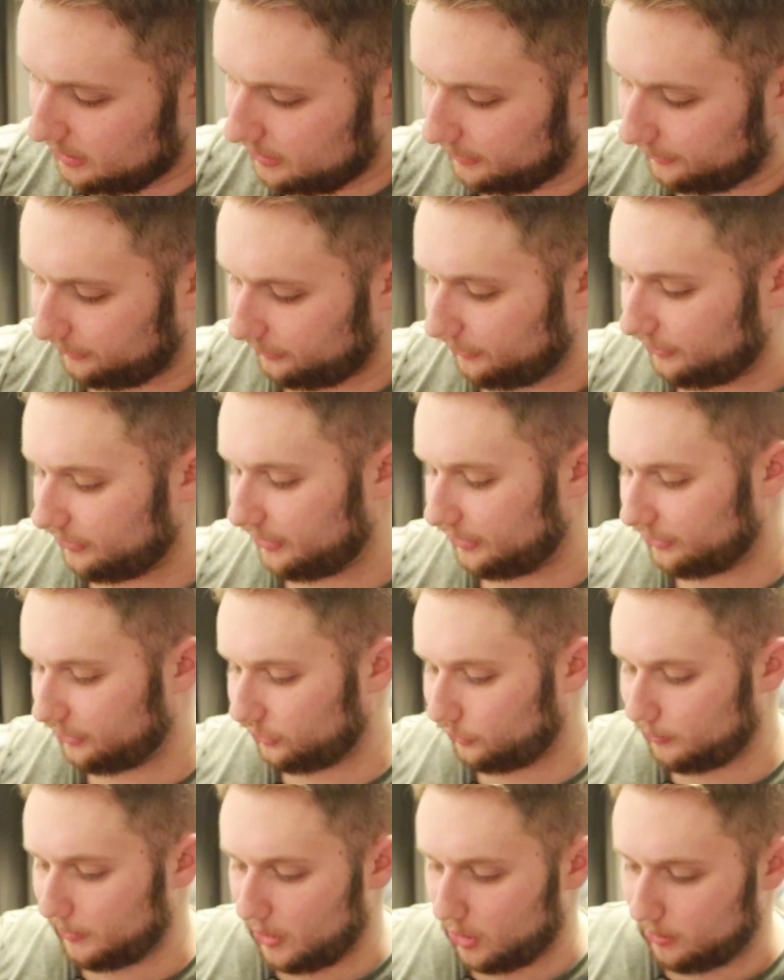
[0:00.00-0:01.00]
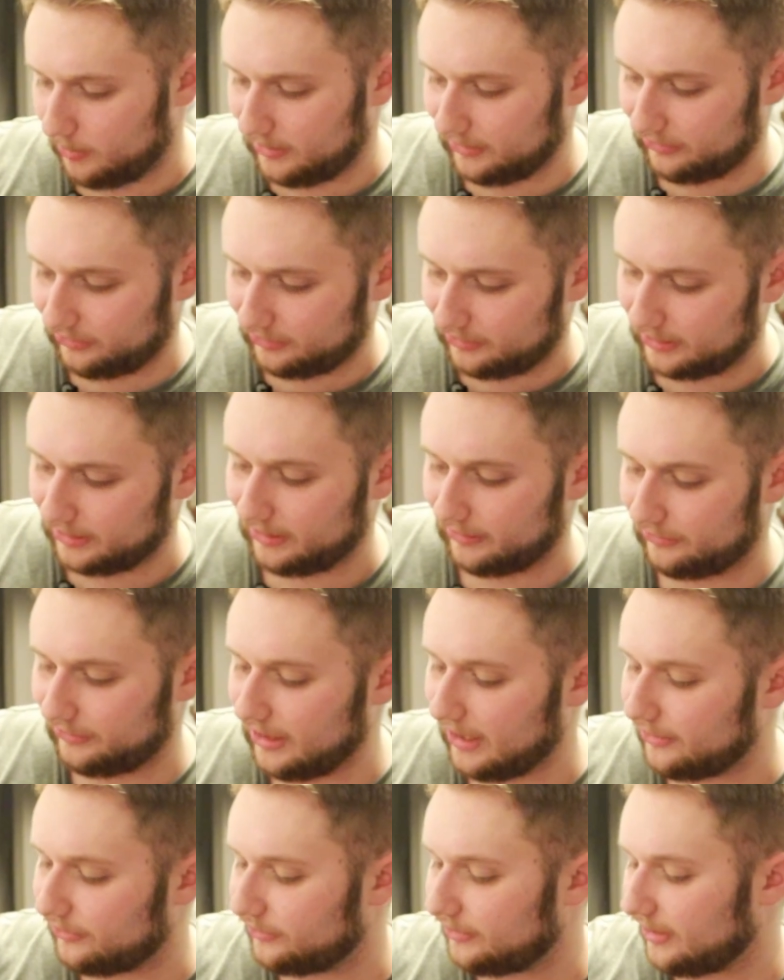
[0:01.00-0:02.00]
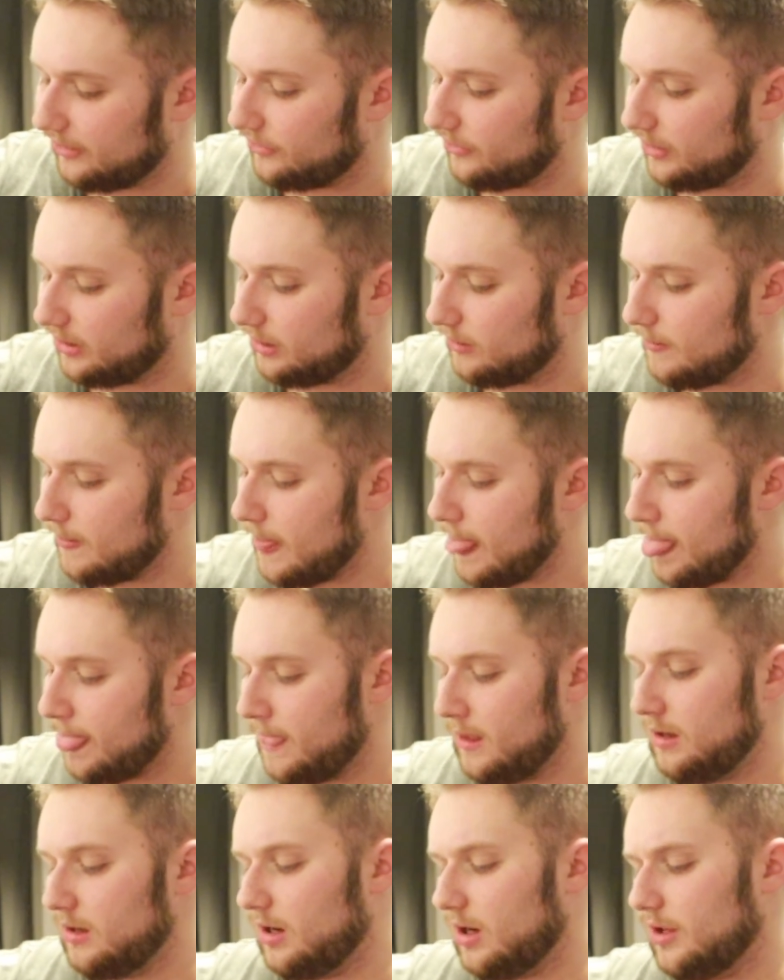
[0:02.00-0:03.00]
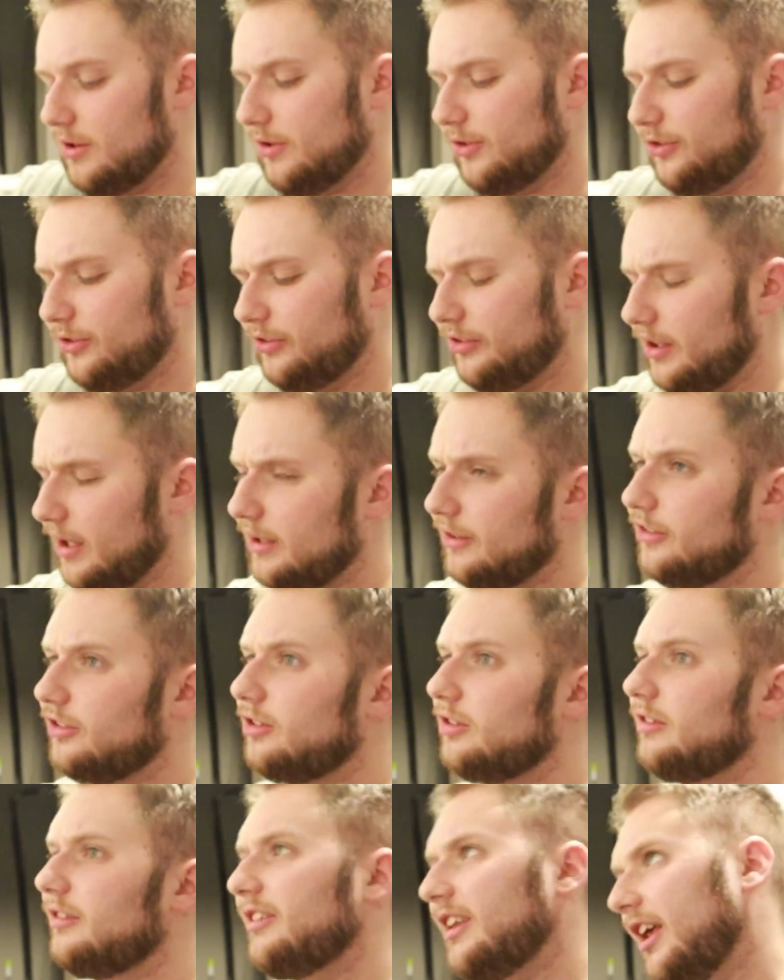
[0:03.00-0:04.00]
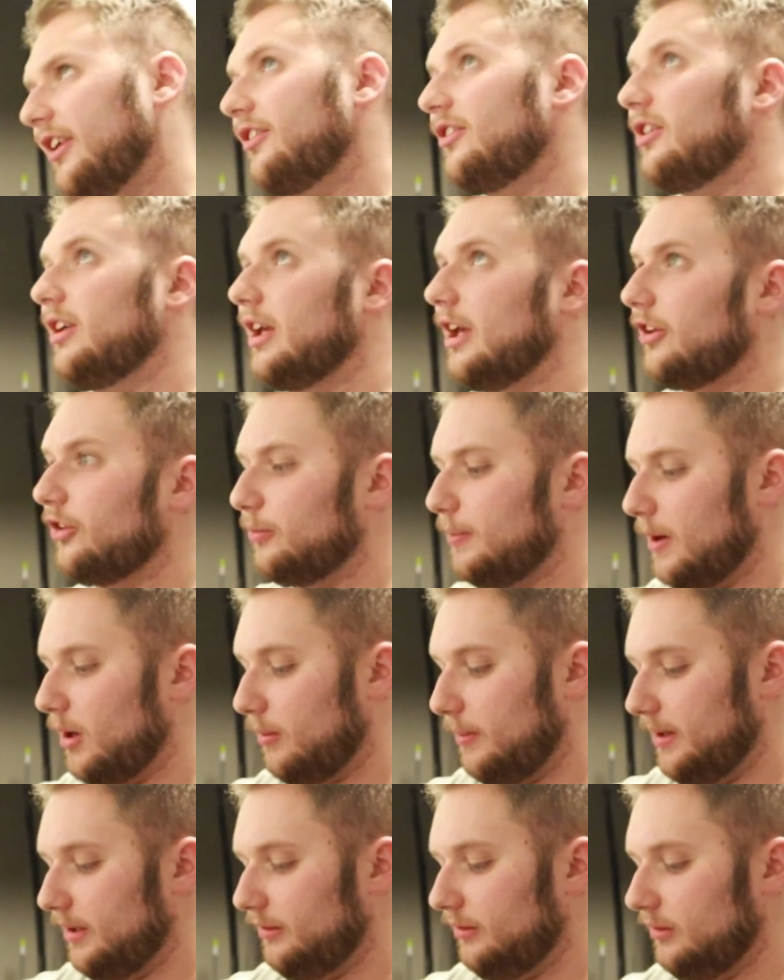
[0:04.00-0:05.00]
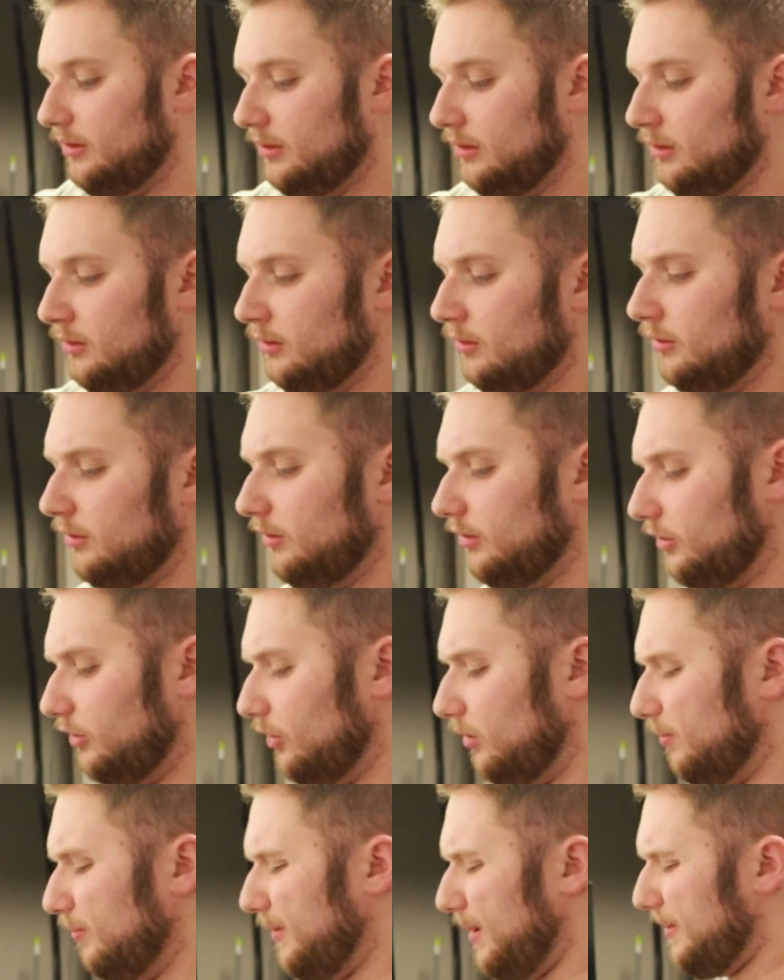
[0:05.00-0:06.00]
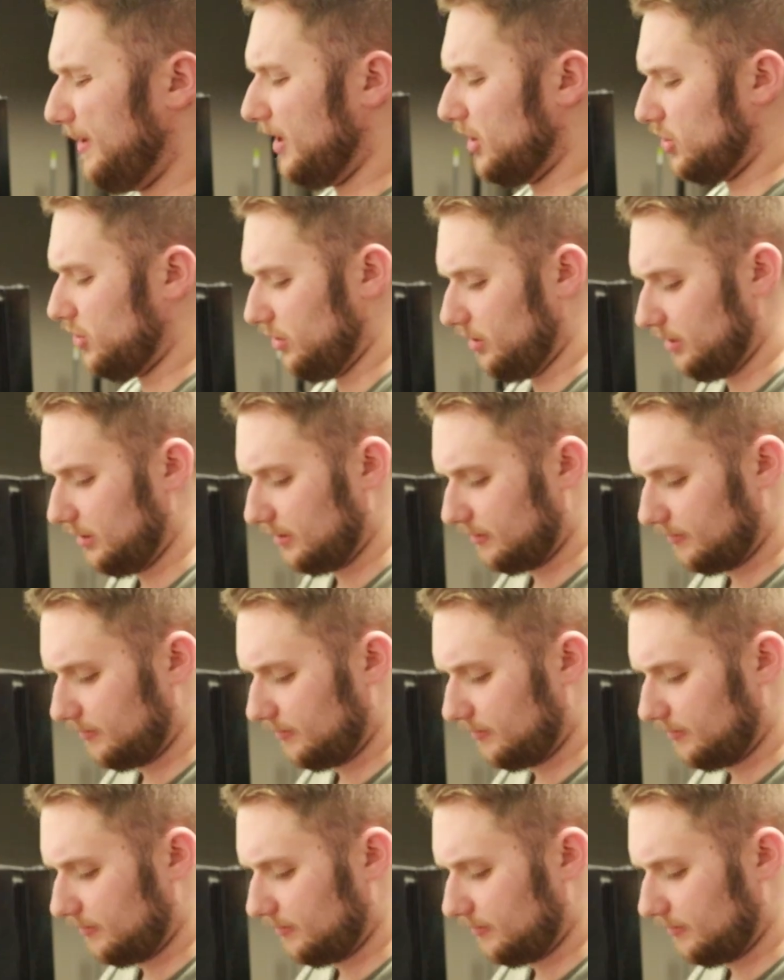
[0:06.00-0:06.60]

this is an experiment, not a taste testing, although it's a taste testing experiment, so maybe I should.